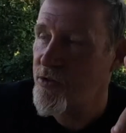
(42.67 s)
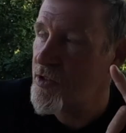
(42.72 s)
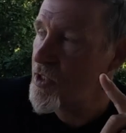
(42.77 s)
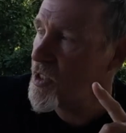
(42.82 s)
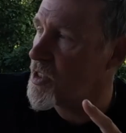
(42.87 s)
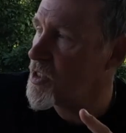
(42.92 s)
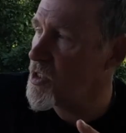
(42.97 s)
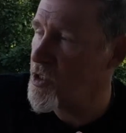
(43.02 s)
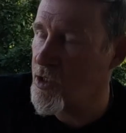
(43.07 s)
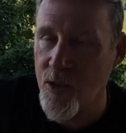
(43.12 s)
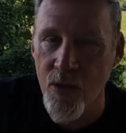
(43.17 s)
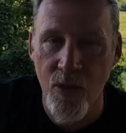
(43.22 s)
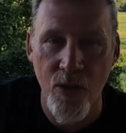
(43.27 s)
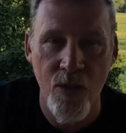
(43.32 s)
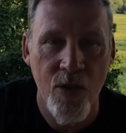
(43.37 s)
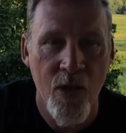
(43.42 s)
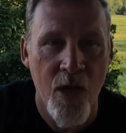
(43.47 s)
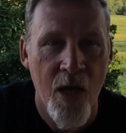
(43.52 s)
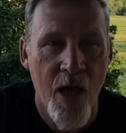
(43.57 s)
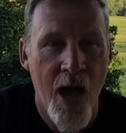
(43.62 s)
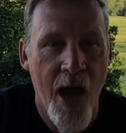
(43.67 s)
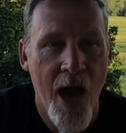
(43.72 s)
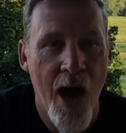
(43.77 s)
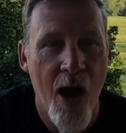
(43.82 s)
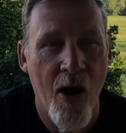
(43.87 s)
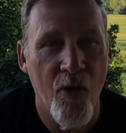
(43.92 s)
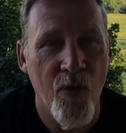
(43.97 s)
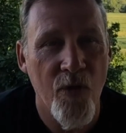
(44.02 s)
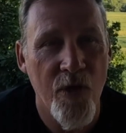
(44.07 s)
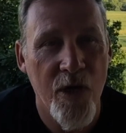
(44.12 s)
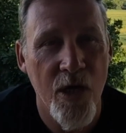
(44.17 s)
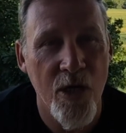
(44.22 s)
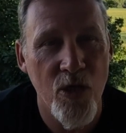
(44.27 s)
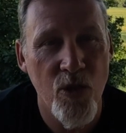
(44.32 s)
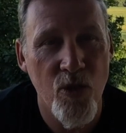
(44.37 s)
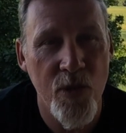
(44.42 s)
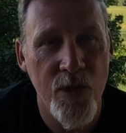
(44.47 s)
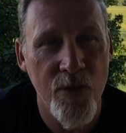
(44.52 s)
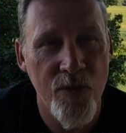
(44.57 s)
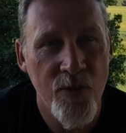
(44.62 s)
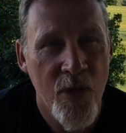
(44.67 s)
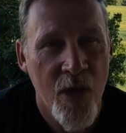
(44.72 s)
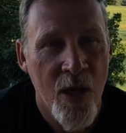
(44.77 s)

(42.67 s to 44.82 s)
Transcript: City still, out in the country.